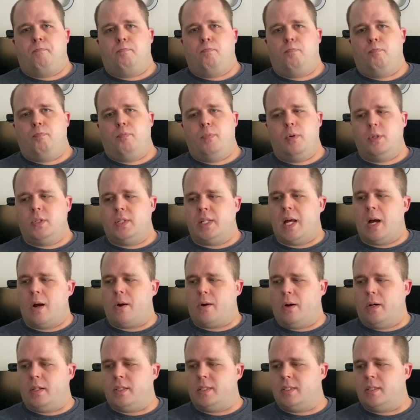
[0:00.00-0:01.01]
Boost the
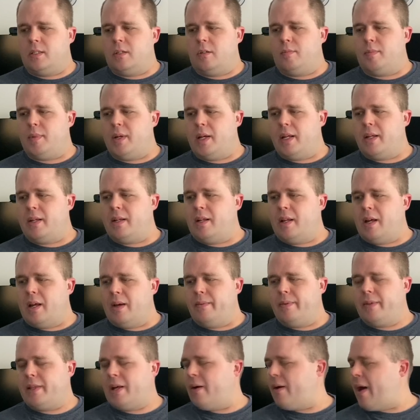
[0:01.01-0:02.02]
alcohol just a little bit
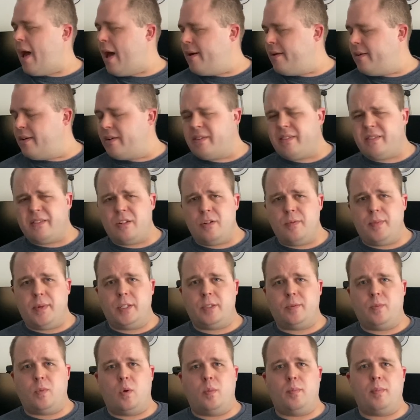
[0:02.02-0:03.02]
without adding too much
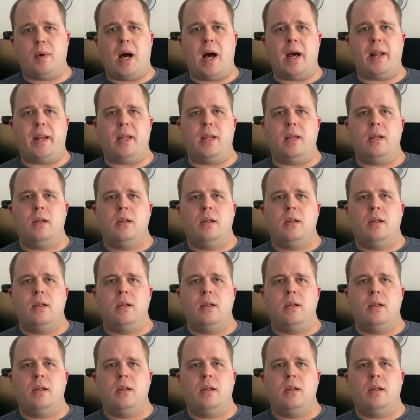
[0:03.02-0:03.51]
more body.